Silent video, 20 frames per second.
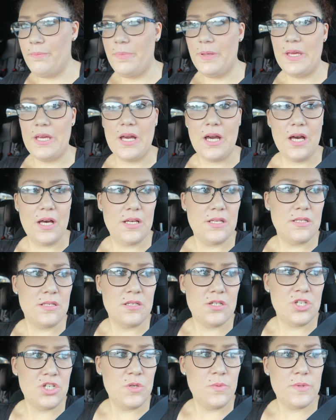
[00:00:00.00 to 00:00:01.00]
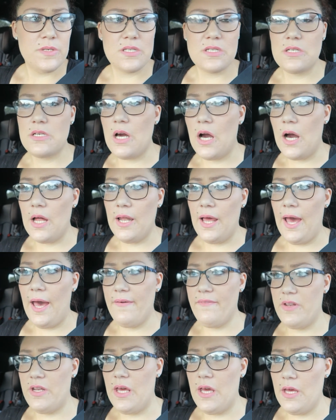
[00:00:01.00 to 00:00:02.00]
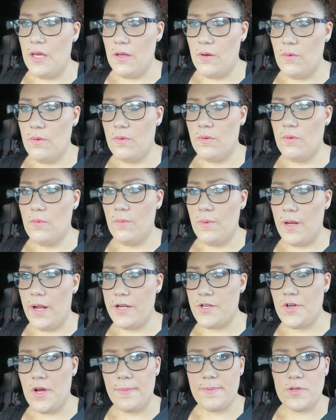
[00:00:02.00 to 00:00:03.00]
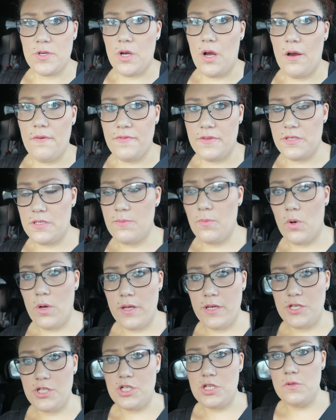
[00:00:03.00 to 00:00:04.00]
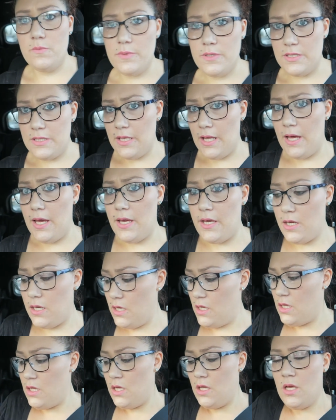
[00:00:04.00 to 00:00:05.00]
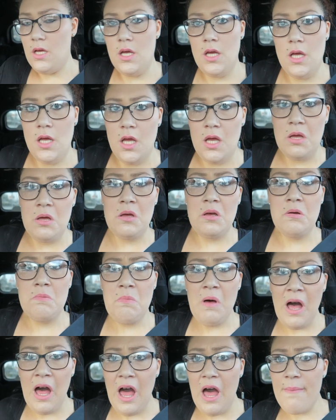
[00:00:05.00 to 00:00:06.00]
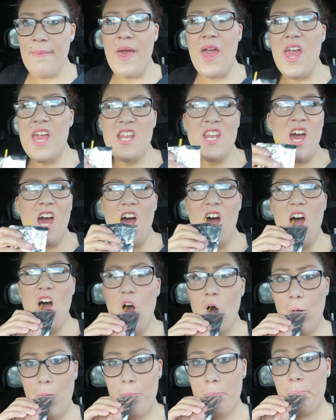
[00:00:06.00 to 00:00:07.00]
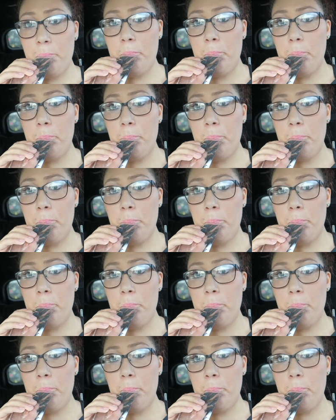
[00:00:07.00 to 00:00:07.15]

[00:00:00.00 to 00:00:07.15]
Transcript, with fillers: because she was not having it when I dropped her off this morning. She was like, honey, no.